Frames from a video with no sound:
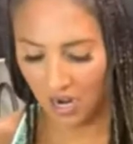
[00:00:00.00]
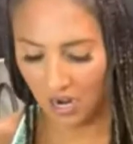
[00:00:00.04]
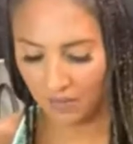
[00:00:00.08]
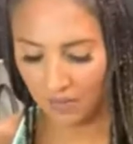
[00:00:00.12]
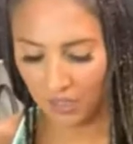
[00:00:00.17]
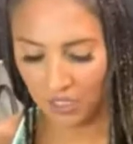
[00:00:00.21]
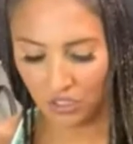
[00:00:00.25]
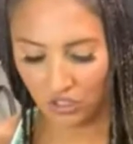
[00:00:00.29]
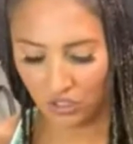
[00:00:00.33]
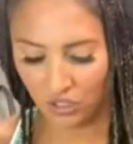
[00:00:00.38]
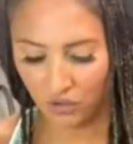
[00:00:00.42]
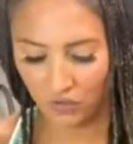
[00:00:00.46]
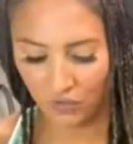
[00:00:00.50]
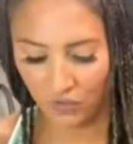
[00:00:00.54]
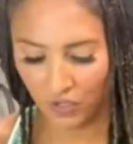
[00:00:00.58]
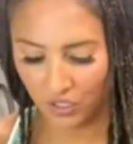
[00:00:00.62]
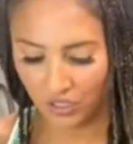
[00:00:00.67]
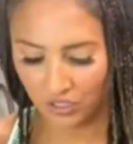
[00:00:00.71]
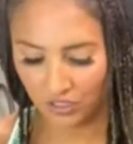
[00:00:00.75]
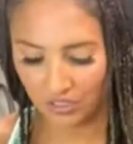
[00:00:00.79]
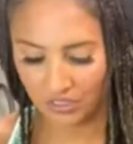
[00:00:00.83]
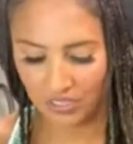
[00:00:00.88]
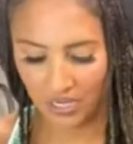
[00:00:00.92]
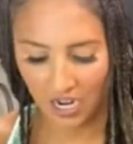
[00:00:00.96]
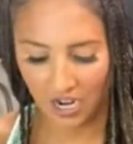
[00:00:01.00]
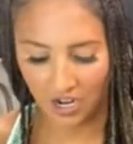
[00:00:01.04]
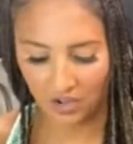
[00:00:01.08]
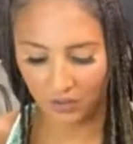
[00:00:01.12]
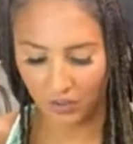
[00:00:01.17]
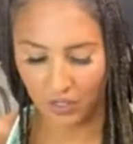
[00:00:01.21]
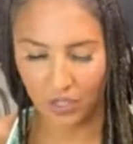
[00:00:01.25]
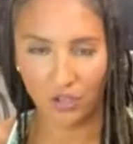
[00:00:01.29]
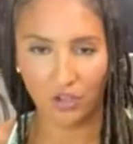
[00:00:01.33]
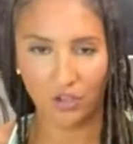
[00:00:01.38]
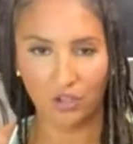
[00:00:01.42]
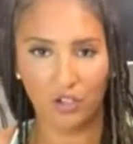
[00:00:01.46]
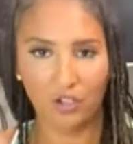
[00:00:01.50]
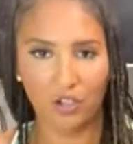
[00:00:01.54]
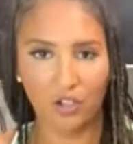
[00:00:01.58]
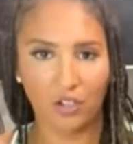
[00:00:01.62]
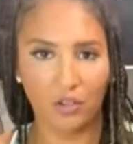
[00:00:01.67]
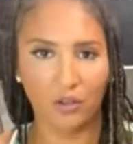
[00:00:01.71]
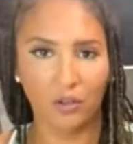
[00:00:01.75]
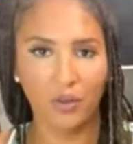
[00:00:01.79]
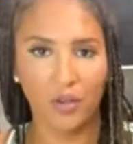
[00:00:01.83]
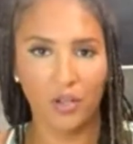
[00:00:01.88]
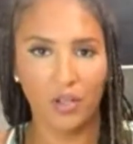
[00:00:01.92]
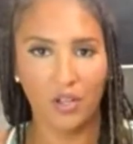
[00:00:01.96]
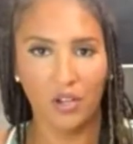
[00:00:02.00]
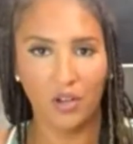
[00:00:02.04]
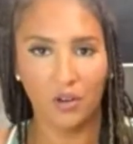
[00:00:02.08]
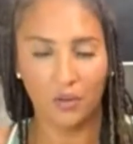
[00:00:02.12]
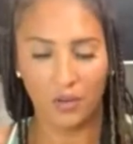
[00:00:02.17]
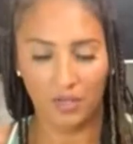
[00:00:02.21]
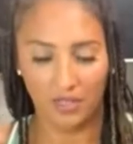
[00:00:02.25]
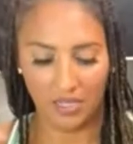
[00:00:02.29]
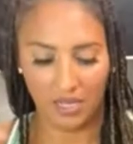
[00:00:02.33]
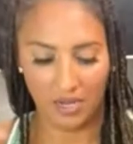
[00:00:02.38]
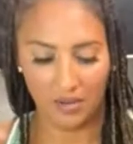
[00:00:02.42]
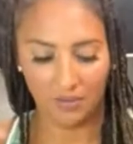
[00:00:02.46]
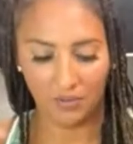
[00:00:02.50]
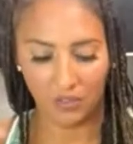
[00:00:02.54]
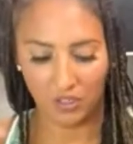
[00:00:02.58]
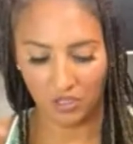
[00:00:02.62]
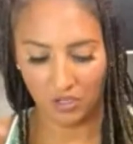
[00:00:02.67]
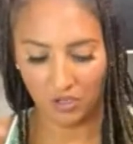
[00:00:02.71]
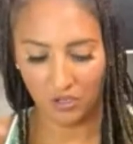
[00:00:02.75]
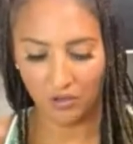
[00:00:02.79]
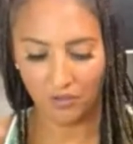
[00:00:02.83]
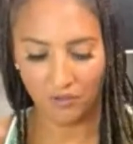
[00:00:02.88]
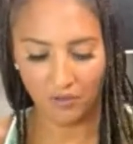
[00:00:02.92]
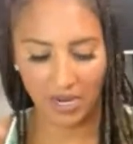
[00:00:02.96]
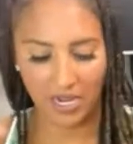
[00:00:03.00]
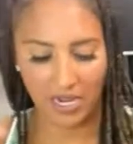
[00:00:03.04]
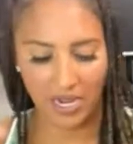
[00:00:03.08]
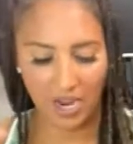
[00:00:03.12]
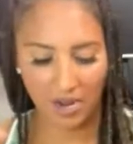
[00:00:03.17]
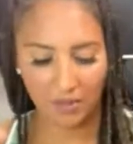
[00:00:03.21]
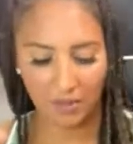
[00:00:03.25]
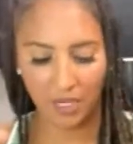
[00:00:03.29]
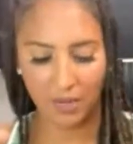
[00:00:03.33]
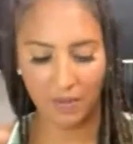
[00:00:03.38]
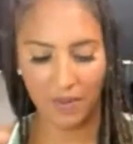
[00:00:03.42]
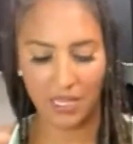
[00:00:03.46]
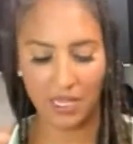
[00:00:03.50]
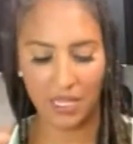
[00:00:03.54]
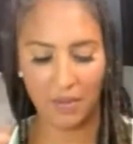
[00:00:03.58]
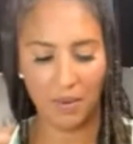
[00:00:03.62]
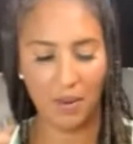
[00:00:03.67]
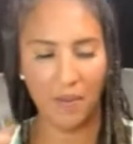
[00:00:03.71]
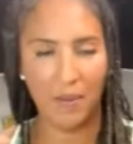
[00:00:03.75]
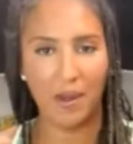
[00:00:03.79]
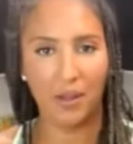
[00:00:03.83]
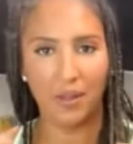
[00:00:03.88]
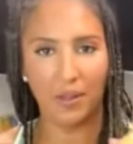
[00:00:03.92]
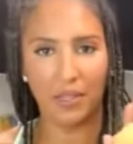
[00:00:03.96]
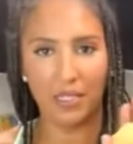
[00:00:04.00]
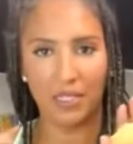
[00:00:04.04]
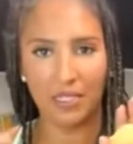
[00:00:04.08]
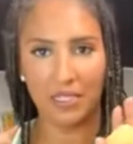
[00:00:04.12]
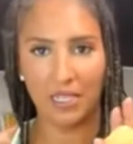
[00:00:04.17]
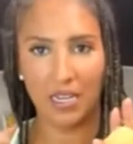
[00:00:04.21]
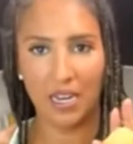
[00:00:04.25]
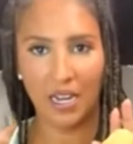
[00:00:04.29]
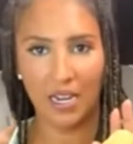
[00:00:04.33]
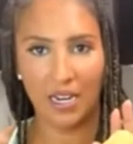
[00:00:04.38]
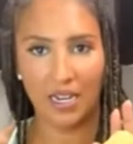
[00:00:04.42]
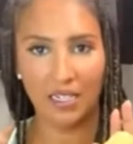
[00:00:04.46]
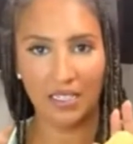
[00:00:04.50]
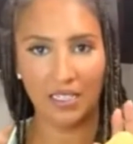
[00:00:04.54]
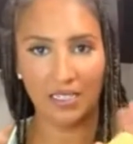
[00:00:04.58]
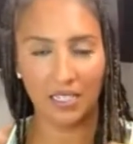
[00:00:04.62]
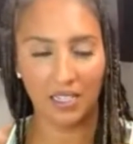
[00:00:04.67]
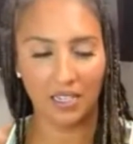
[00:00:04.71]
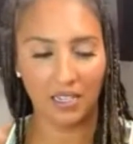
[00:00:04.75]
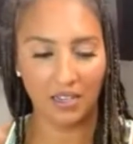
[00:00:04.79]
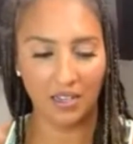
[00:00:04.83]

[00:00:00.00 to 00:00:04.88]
it's so versatile what you could do with them. So right now I'm going to make them about this size,